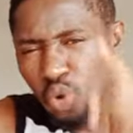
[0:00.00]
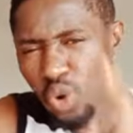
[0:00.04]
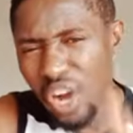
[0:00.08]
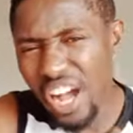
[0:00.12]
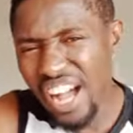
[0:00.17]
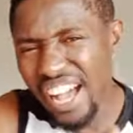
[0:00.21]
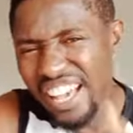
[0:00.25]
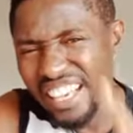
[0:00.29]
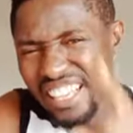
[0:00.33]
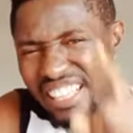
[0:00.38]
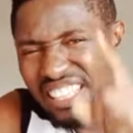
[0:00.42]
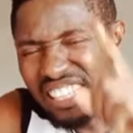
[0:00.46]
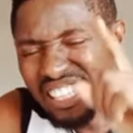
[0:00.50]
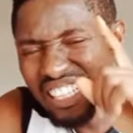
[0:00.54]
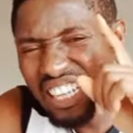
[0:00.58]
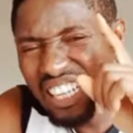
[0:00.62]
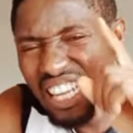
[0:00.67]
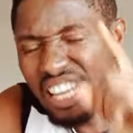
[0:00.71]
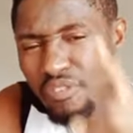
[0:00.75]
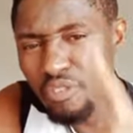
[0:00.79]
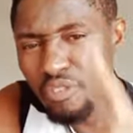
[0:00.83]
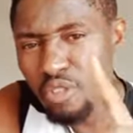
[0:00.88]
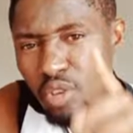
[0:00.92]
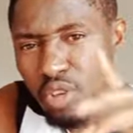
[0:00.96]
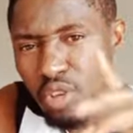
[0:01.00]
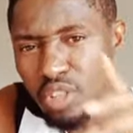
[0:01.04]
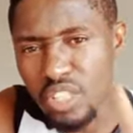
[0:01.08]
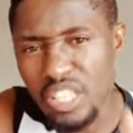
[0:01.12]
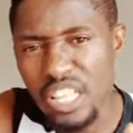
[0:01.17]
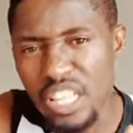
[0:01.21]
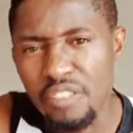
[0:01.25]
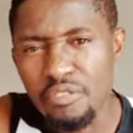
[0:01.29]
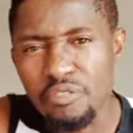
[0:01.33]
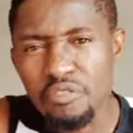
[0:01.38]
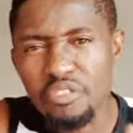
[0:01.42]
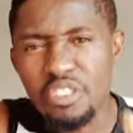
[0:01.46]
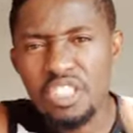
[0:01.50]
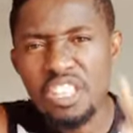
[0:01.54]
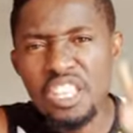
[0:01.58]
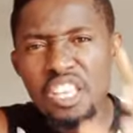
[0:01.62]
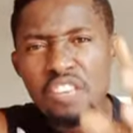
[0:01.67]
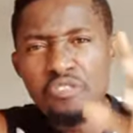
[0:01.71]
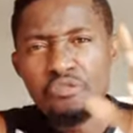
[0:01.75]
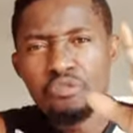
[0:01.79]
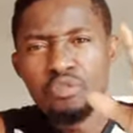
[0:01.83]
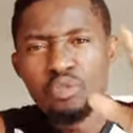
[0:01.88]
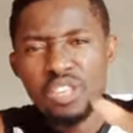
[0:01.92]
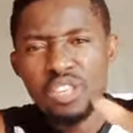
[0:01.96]
You are enslaving yourself
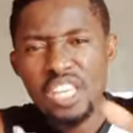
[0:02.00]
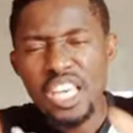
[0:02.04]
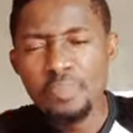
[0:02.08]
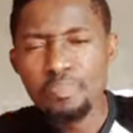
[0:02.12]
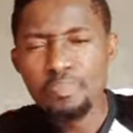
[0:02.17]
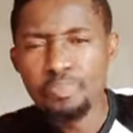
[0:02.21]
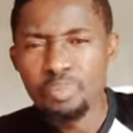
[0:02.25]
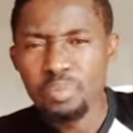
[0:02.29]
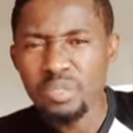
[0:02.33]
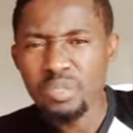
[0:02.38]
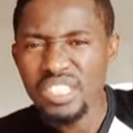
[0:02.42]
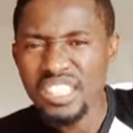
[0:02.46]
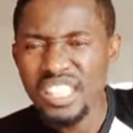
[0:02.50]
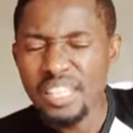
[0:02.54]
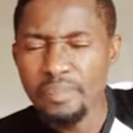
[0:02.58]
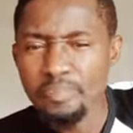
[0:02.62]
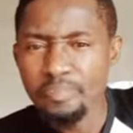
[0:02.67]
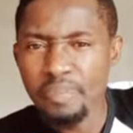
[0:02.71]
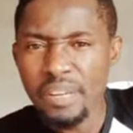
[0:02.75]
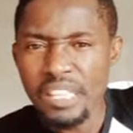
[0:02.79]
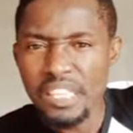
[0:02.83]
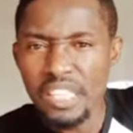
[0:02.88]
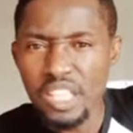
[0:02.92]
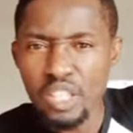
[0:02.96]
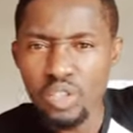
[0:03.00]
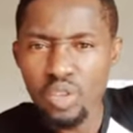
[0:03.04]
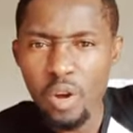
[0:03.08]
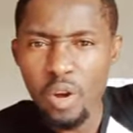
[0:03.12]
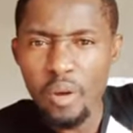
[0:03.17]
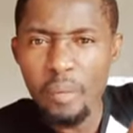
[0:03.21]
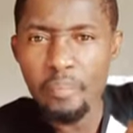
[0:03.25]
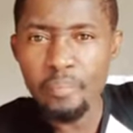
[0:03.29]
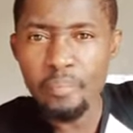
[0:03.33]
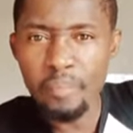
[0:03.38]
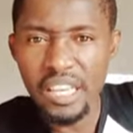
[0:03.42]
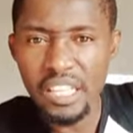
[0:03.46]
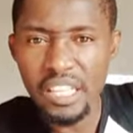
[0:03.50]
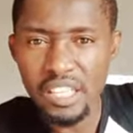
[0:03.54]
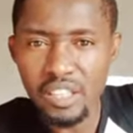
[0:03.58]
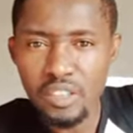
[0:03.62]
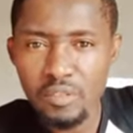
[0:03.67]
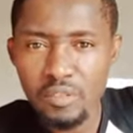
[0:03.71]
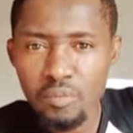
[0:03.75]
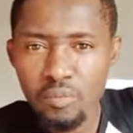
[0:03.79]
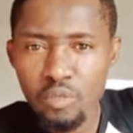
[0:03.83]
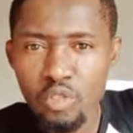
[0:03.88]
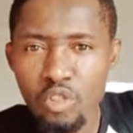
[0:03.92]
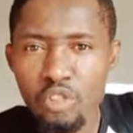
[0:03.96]
if you keep depending on
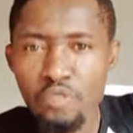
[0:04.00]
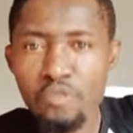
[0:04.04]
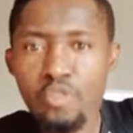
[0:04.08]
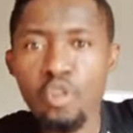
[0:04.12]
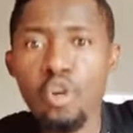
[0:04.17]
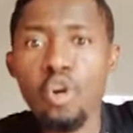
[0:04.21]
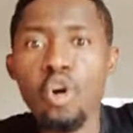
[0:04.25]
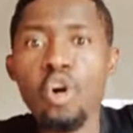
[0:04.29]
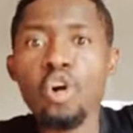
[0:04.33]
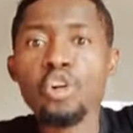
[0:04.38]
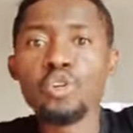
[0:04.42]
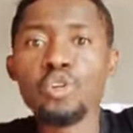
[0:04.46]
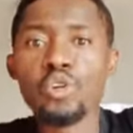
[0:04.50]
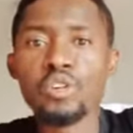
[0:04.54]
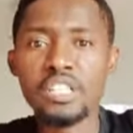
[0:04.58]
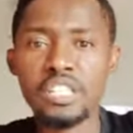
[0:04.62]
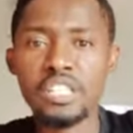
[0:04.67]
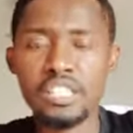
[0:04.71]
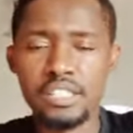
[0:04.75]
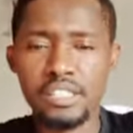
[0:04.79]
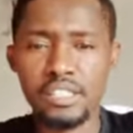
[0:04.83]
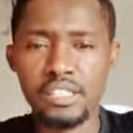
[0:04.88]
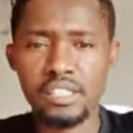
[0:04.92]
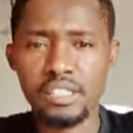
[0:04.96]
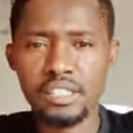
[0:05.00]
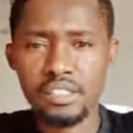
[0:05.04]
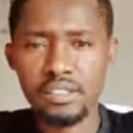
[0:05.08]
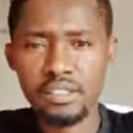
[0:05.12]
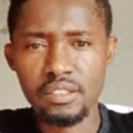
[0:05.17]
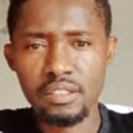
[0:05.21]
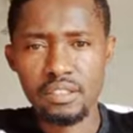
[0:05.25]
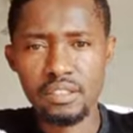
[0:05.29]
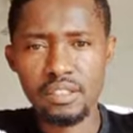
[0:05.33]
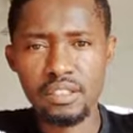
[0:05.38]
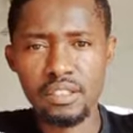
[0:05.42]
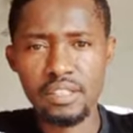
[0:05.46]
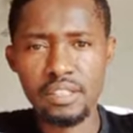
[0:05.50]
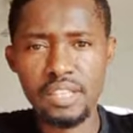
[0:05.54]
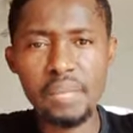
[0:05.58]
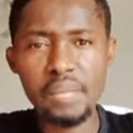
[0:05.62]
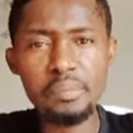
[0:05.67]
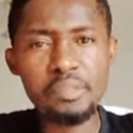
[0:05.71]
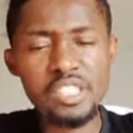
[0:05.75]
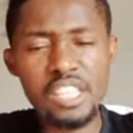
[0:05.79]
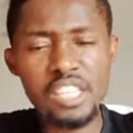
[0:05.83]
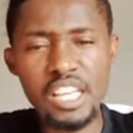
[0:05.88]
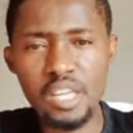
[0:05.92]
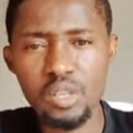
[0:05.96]
men for all your needs.
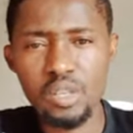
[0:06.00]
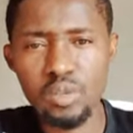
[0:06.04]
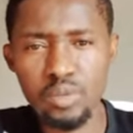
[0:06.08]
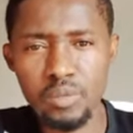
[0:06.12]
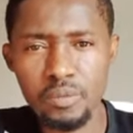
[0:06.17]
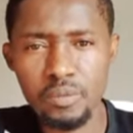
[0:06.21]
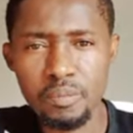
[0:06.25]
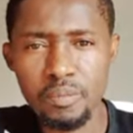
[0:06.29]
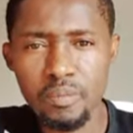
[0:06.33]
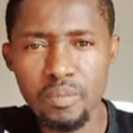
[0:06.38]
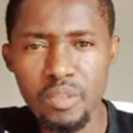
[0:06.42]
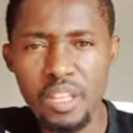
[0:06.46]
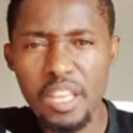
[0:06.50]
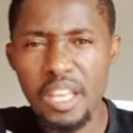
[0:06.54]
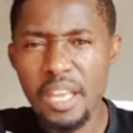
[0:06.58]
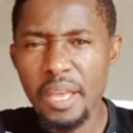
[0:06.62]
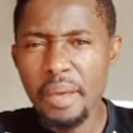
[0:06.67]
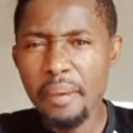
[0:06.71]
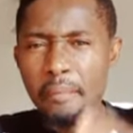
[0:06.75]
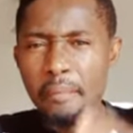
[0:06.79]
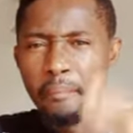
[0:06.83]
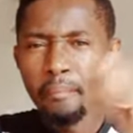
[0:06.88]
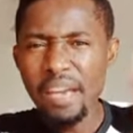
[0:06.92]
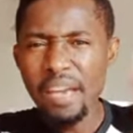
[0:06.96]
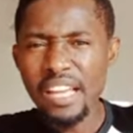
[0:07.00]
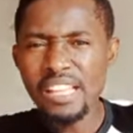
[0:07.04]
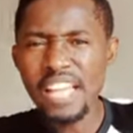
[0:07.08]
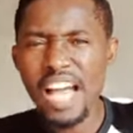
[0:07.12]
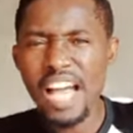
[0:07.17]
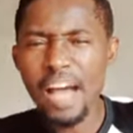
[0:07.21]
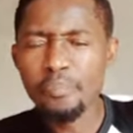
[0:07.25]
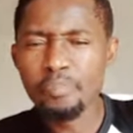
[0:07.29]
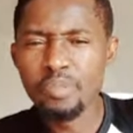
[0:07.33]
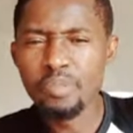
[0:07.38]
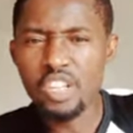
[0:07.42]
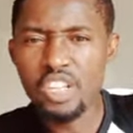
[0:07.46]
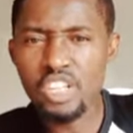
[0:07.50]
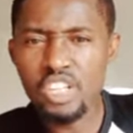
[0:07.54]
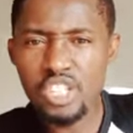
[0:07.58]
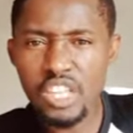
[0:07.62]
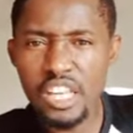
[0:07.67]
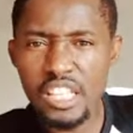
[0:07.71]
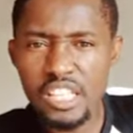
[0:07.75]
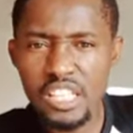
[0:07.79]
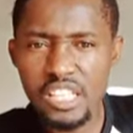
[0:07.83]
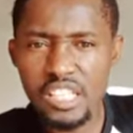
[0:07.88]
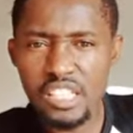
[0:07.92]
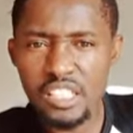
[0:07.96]
Let me tell you, men
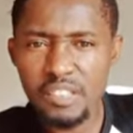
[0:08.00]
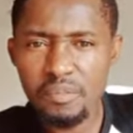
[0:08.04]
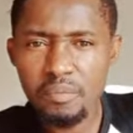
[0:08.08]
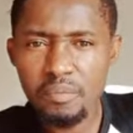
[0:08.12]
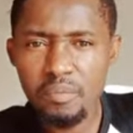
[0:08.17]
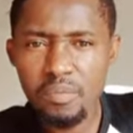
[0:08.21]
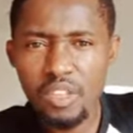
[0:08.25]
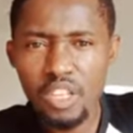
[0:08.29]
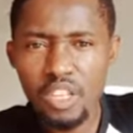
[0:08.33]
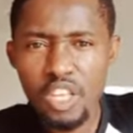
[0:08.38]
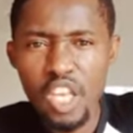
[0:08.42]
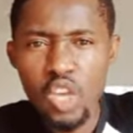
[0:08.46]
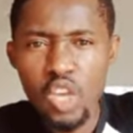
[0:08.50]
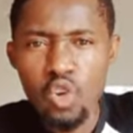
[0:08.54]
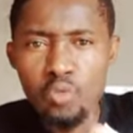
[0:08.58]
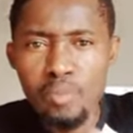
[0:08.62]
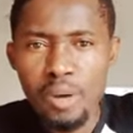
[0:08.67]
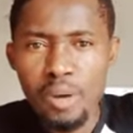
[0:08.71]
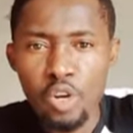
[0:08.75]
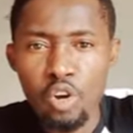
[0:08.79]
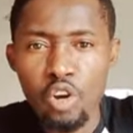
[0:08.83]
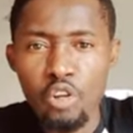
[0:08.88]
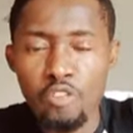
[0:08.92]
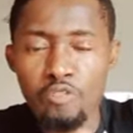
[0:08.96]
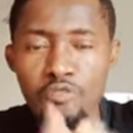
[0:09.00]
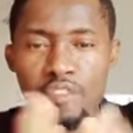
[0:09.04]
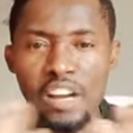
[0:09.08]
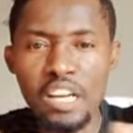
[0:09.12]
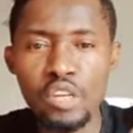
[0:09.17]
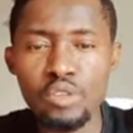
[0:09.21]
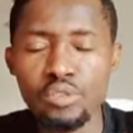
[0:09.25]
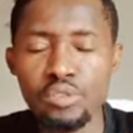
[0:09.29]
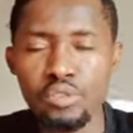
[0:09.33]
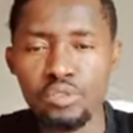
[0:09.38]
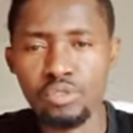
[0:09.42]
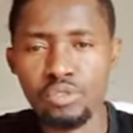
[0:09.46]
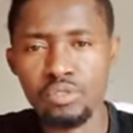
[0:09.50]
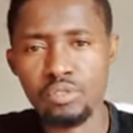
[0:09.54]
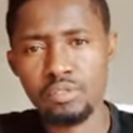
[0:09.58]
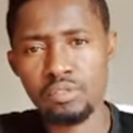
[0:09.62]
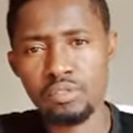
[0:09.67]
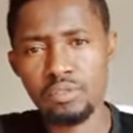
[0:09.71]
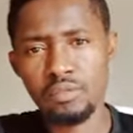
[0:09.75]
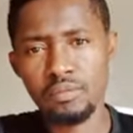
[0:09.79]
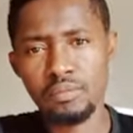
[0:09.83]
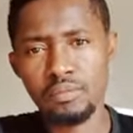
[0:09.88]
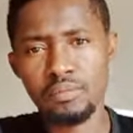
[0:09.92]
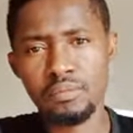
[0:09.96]
appreciate a woman of
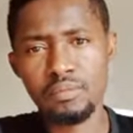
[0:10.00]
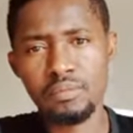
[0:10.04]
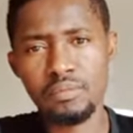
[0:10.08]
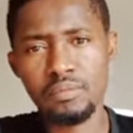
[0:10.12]
values.